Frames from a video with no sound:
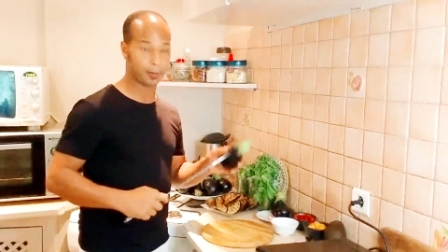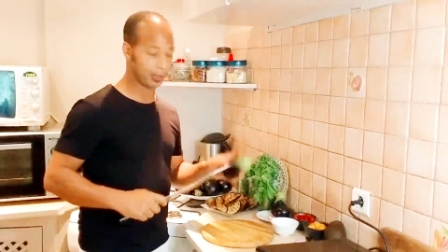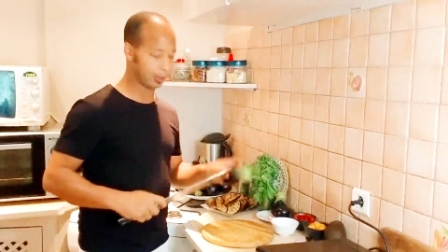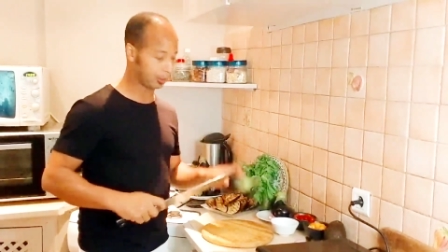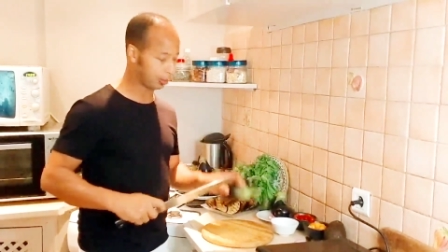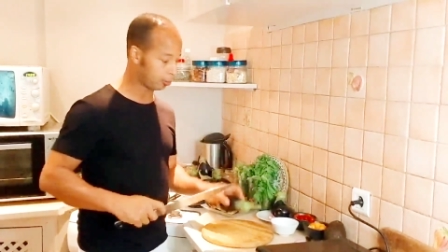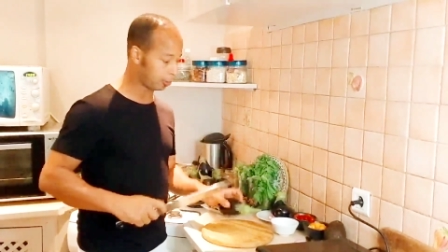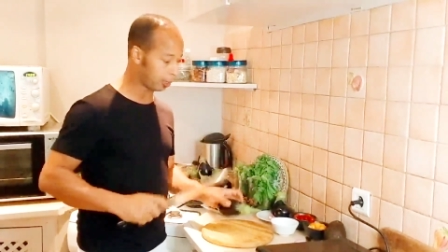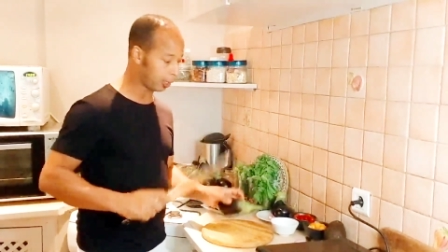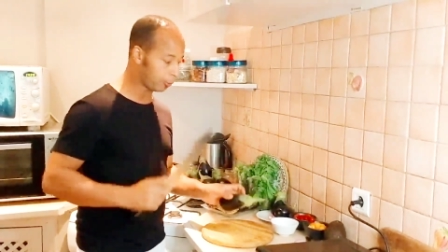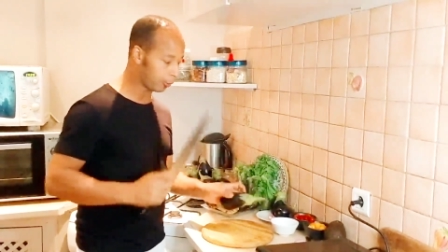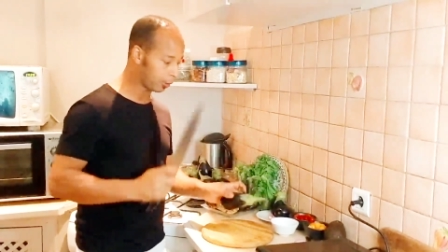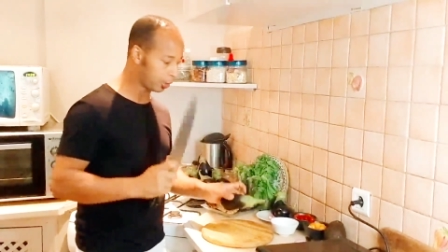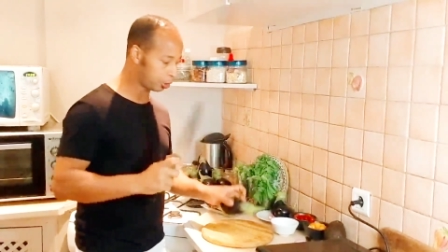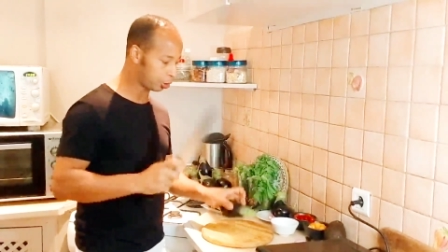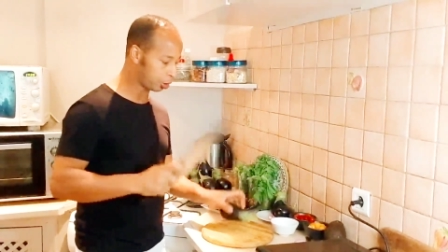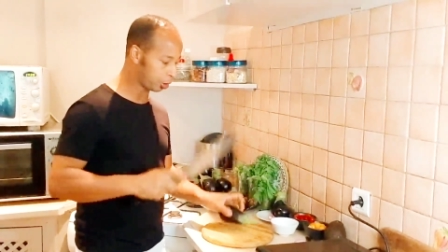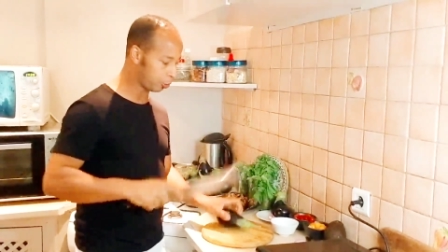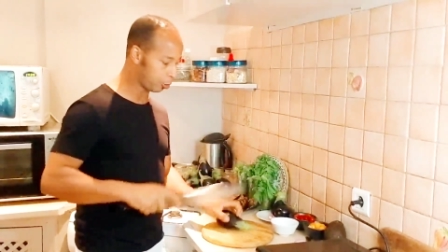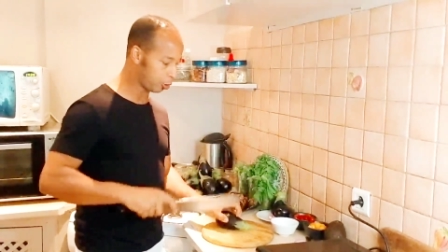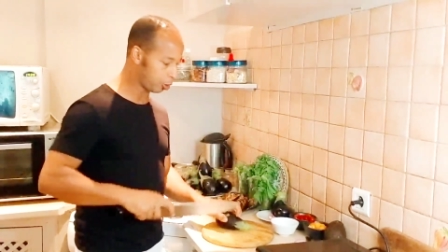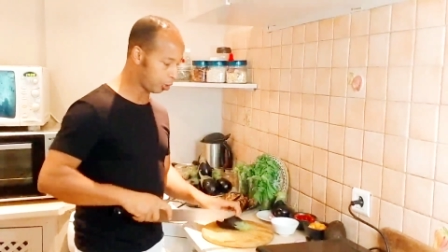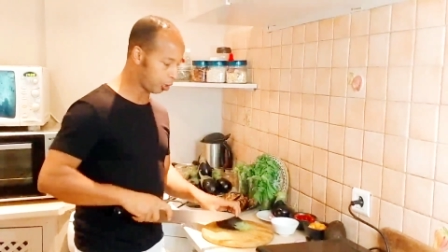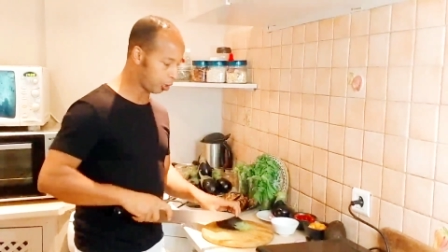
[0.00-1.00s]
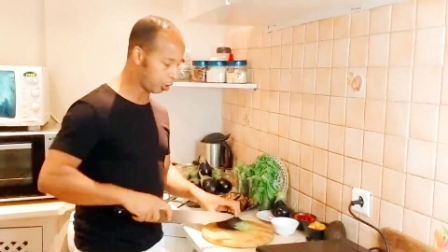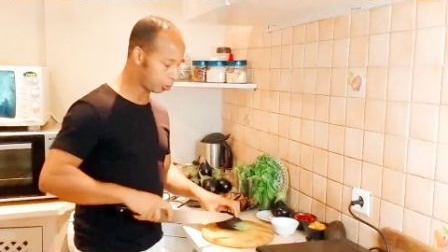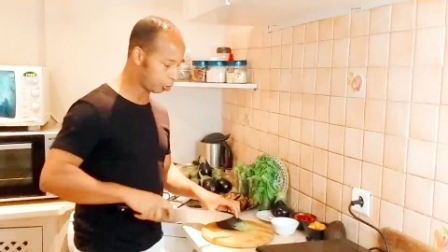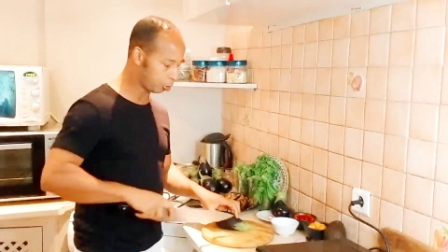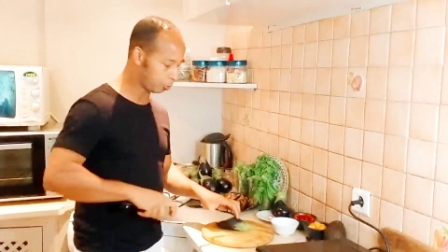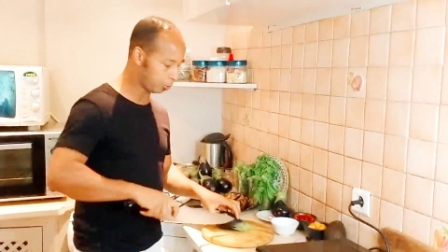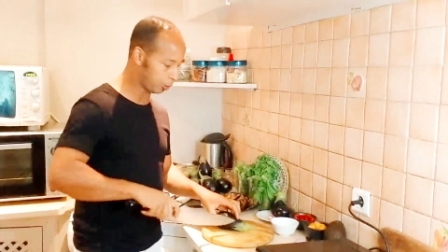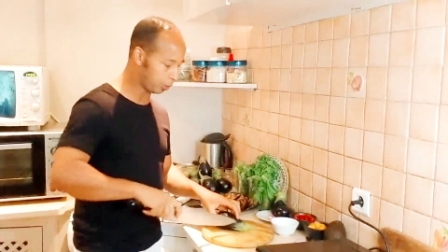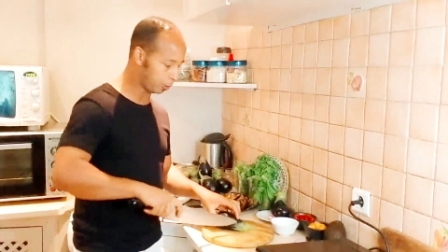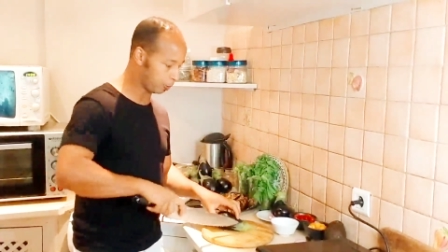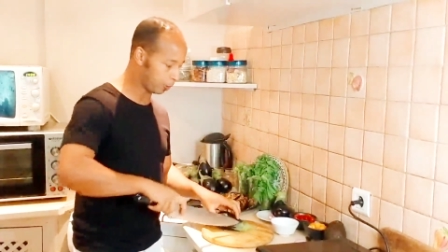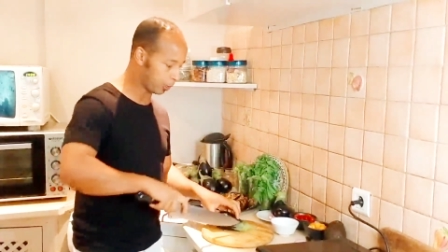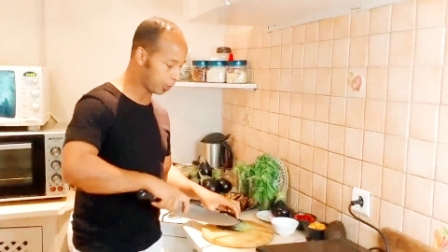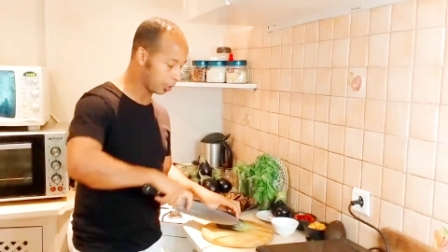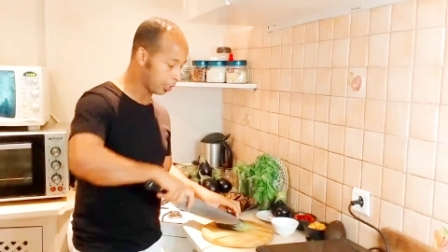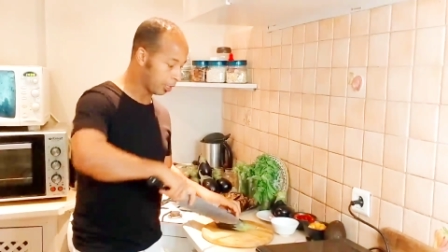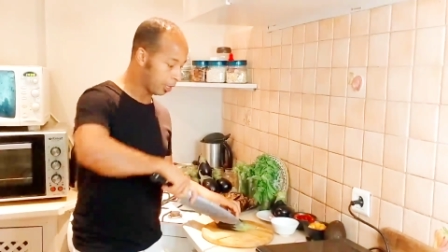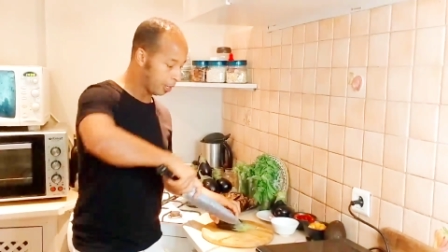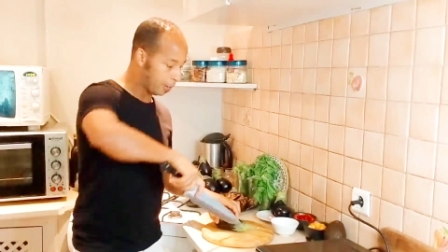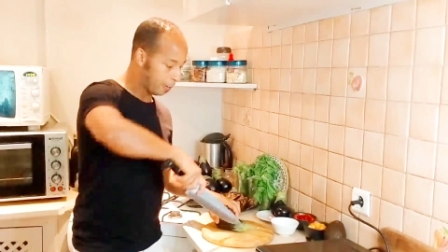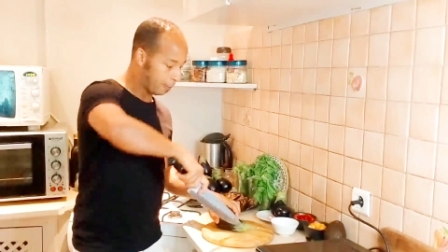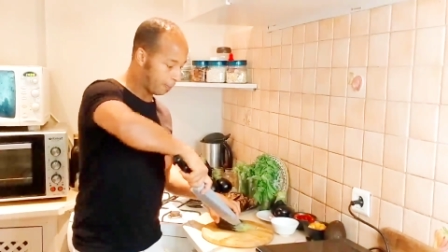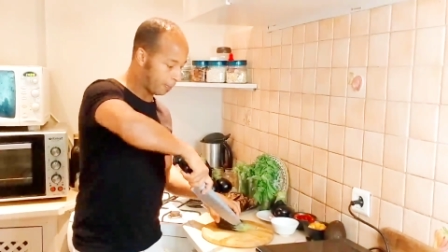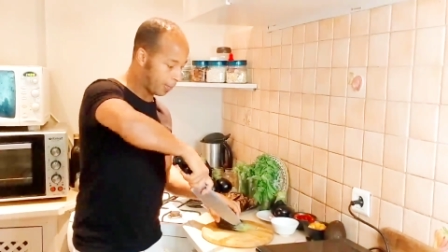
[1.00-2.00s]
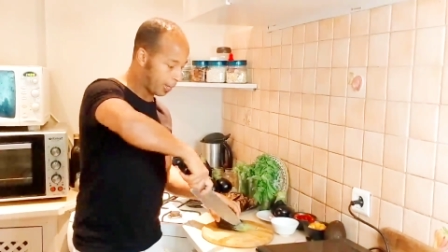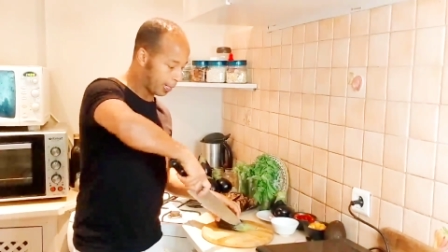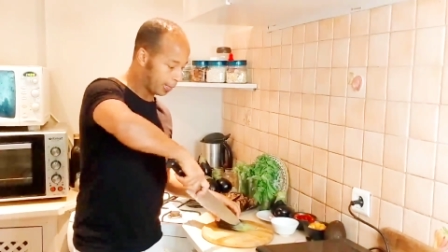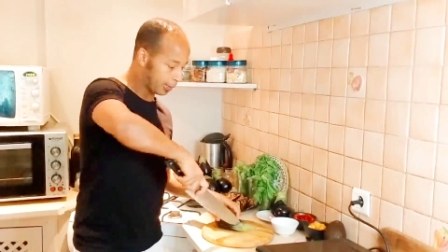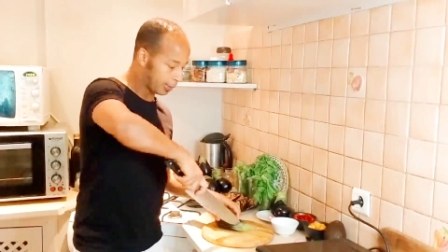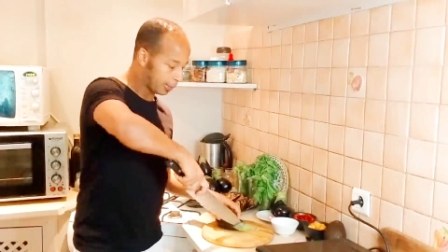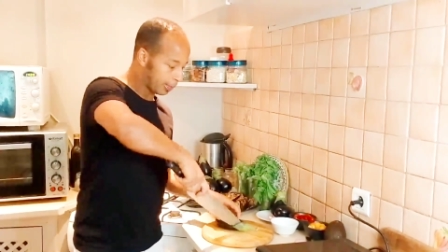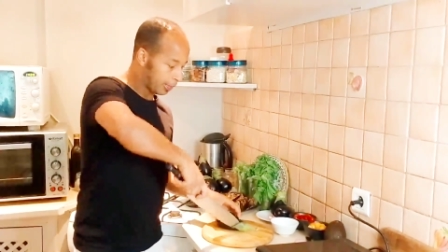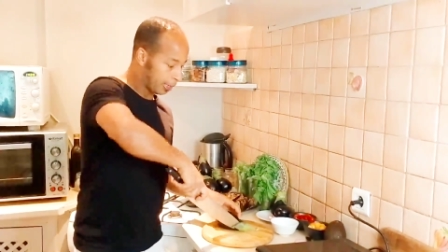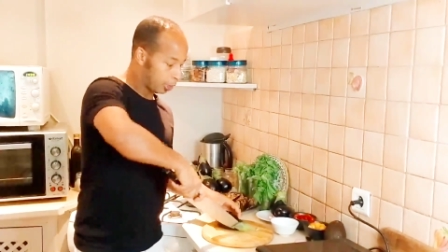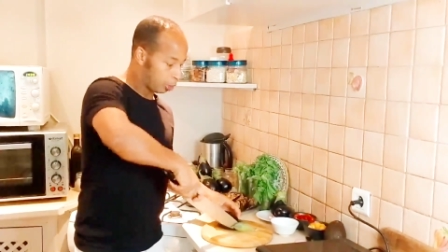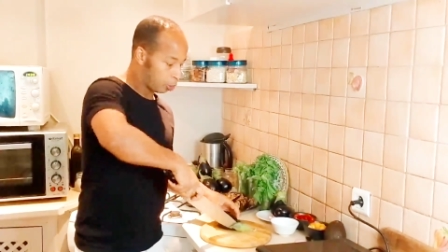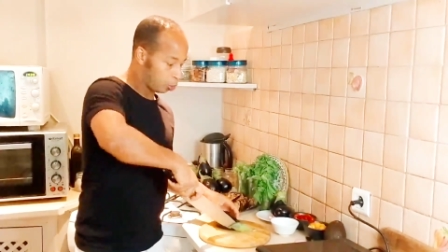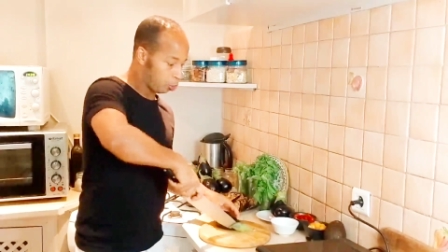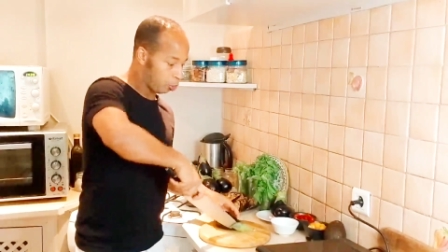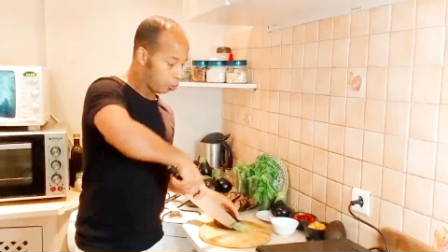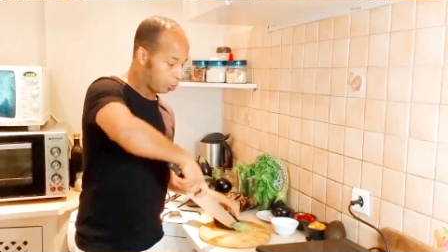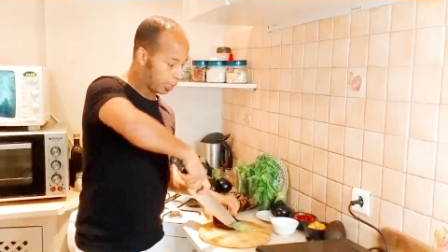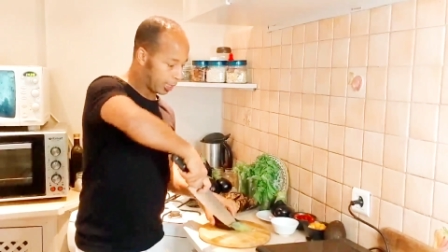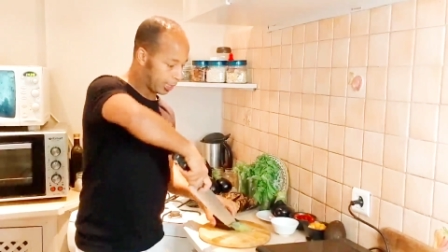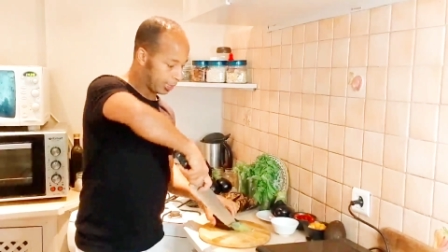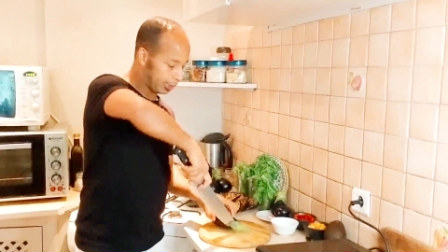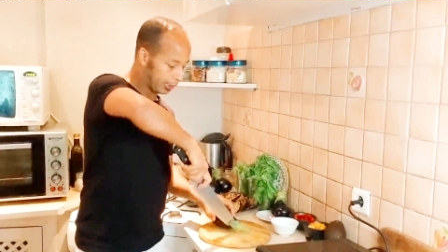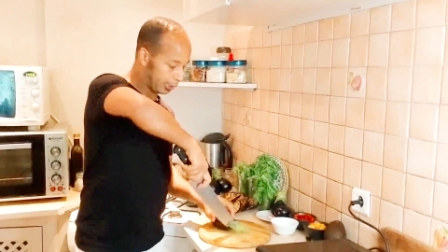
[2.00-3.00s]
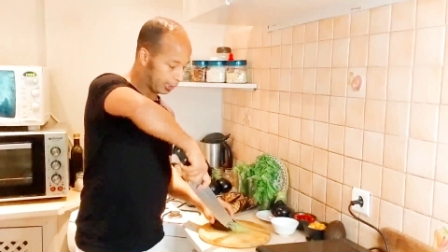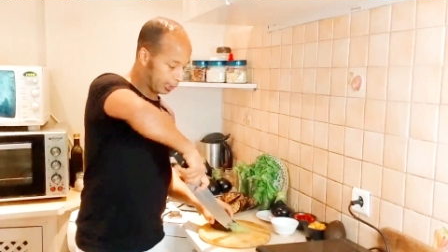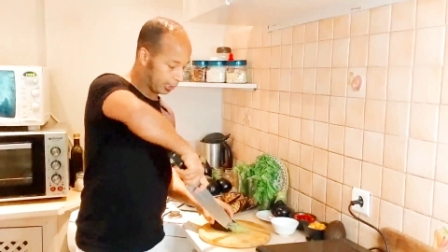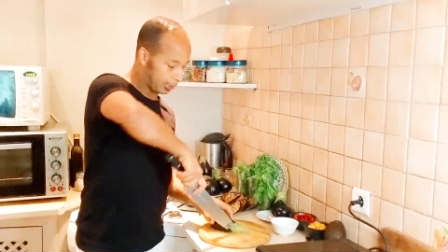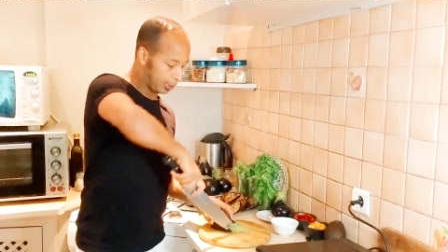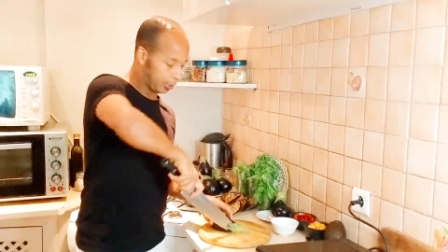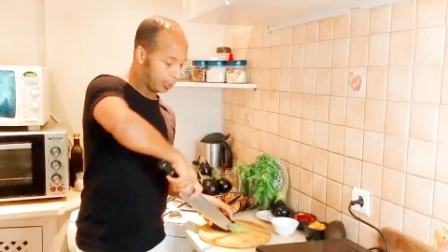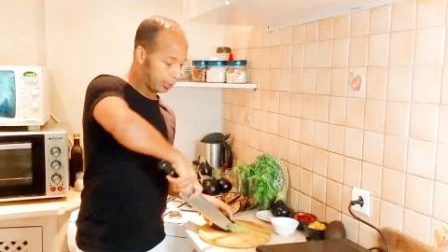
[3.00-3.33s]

So I will show you how to prepare, but you can see